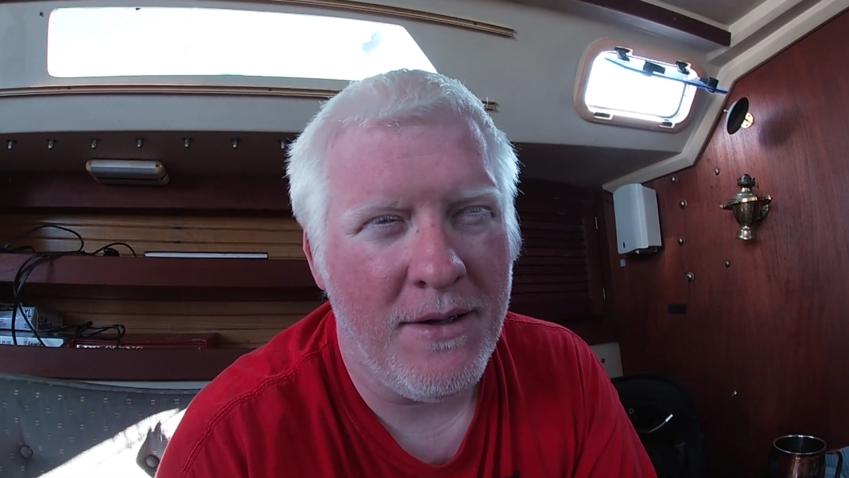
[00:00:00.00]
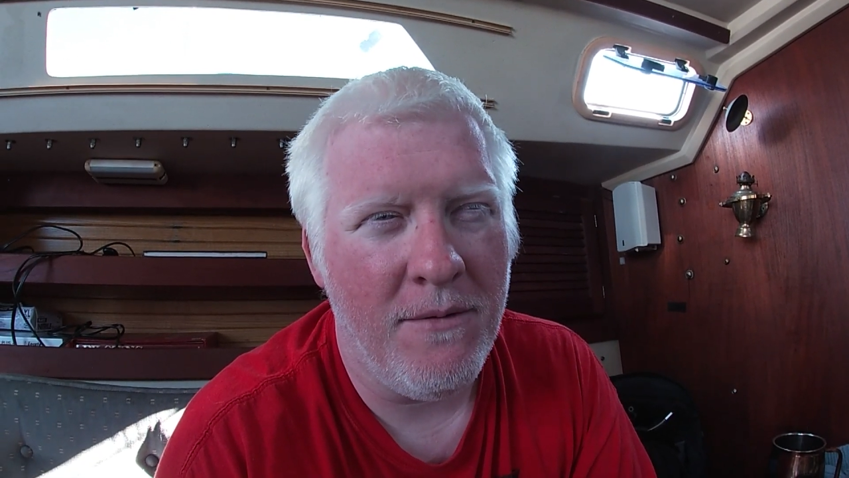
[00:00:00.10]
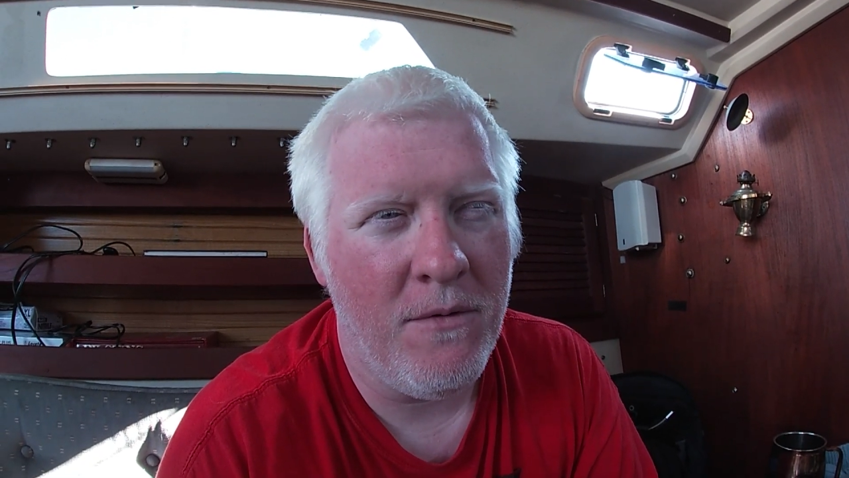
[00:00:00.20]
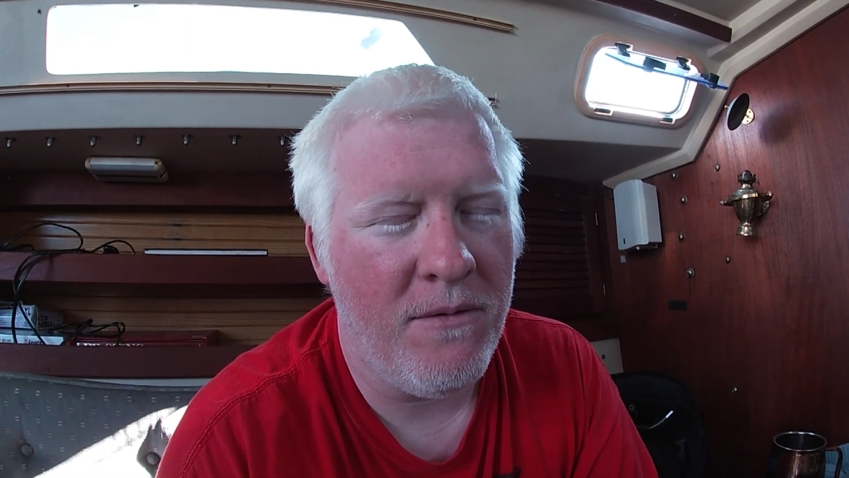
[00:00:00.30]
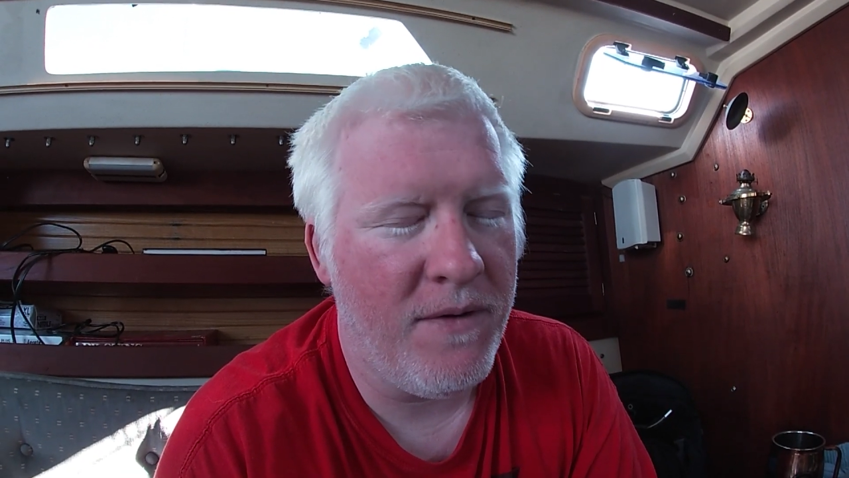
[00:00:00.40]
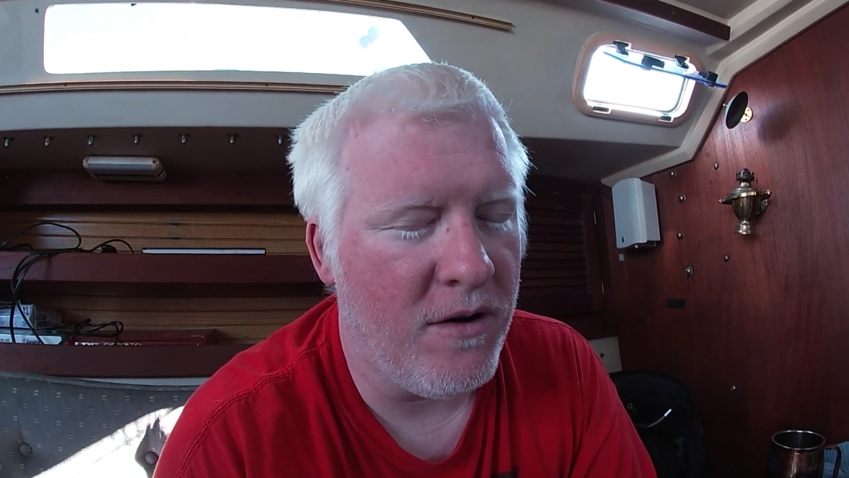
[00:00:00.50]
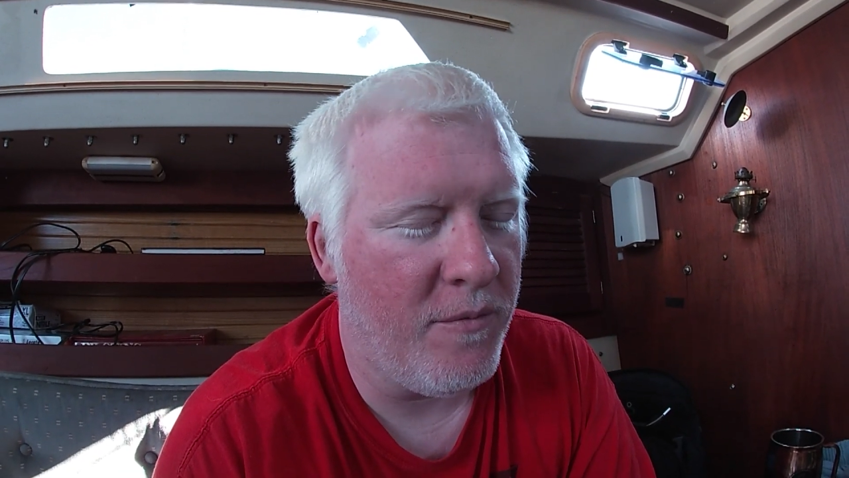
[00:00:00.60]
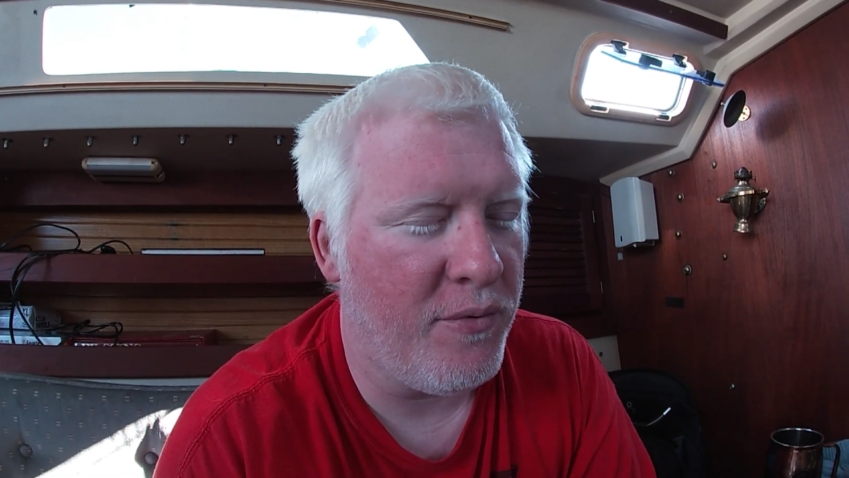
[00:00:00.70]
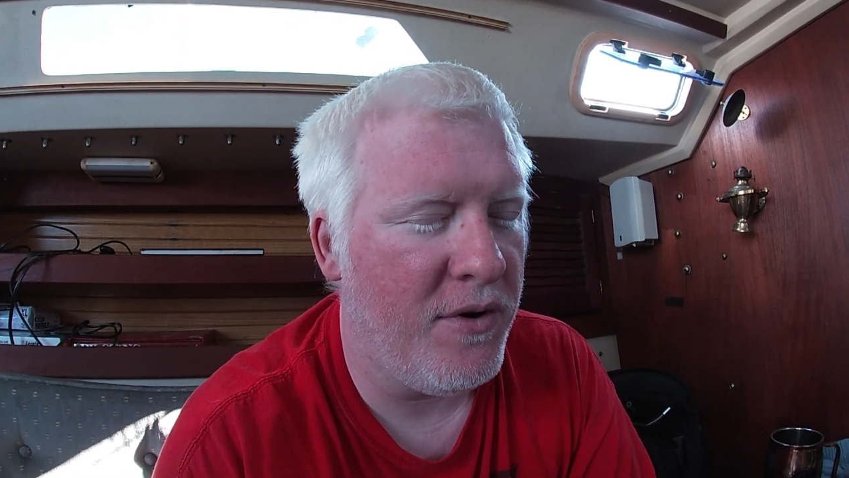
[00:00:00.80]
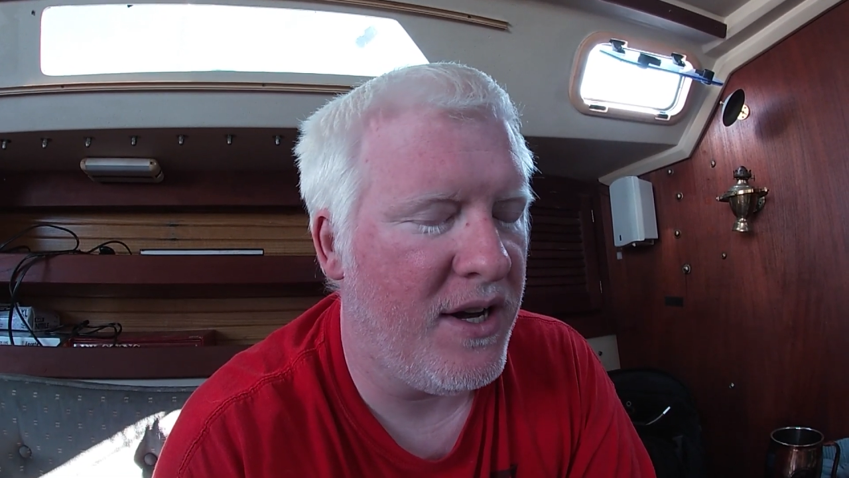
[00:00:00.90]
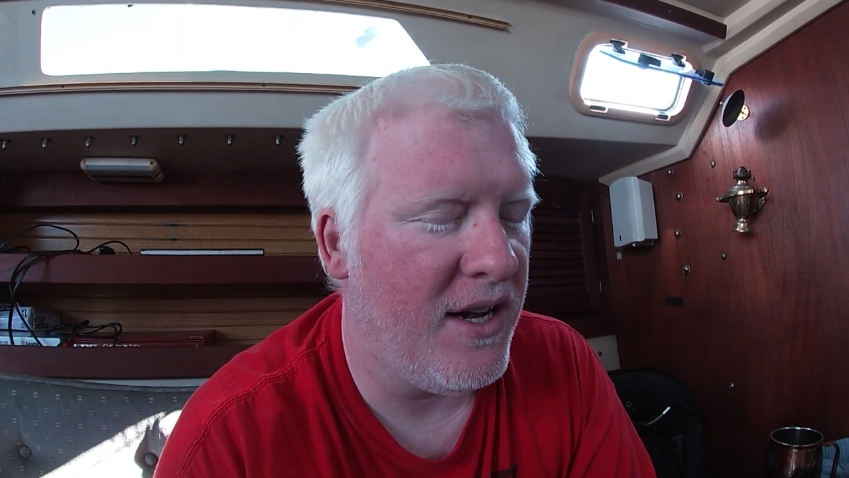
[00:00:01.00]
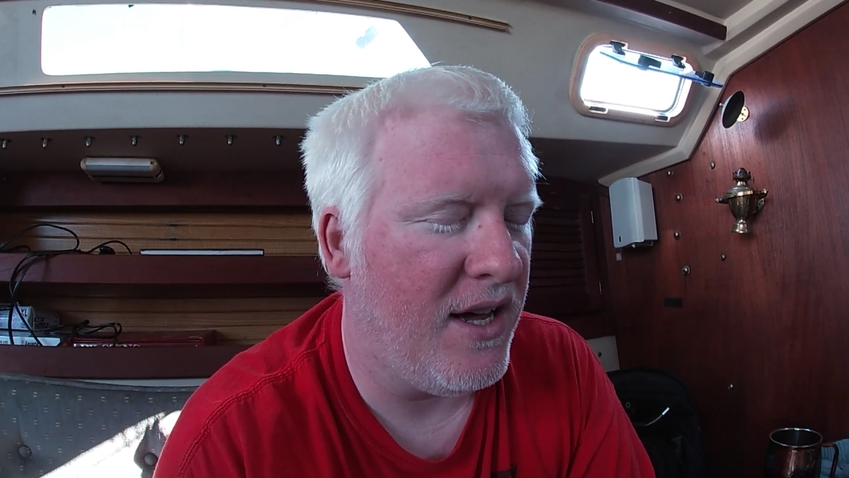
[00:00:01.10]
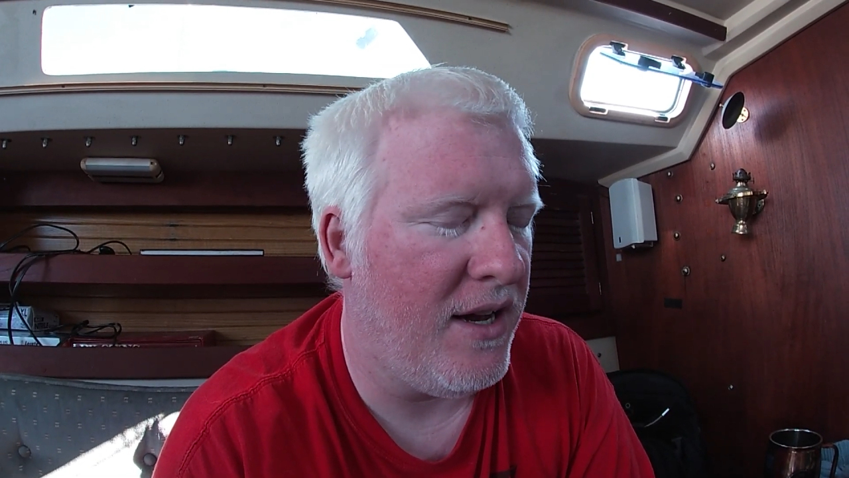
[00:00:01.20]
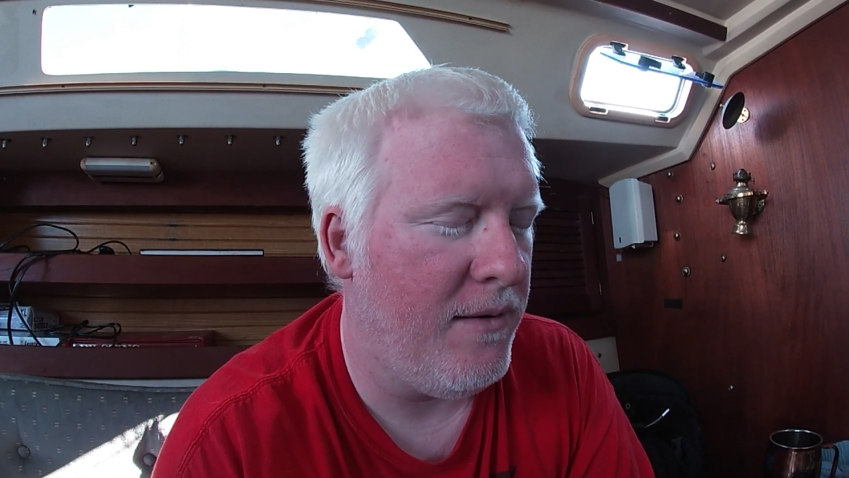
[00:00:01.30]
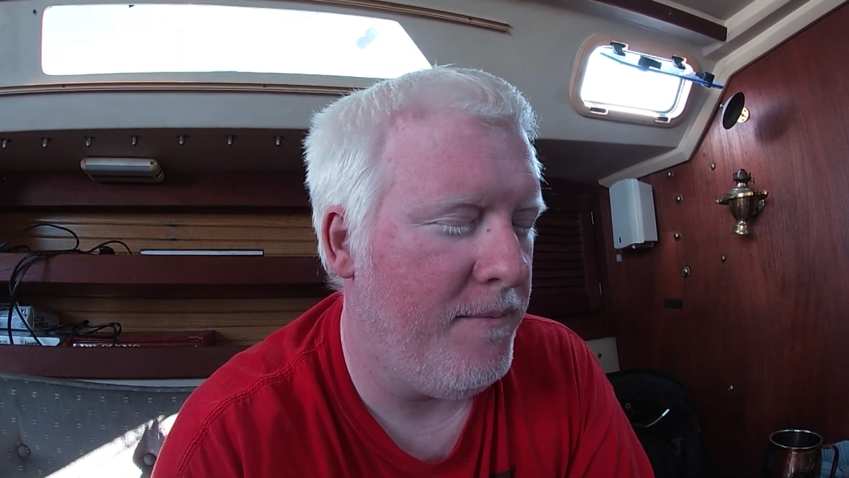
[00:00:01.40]
It was a very pretty
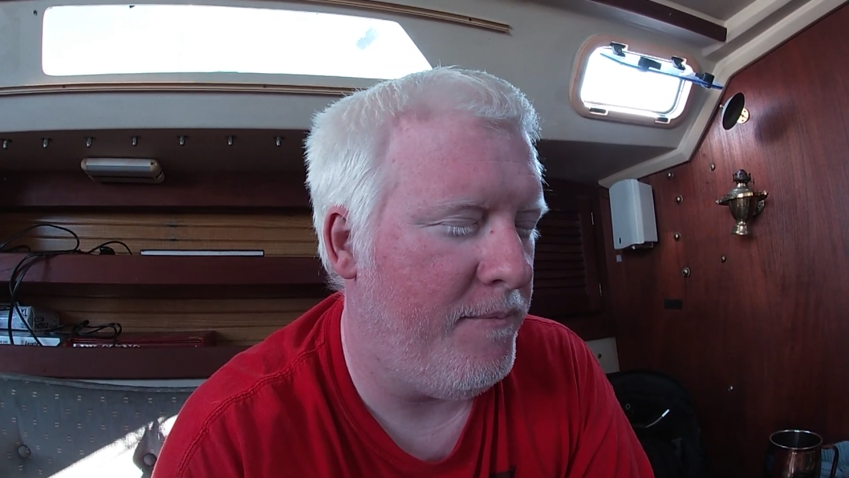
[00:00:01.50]
night.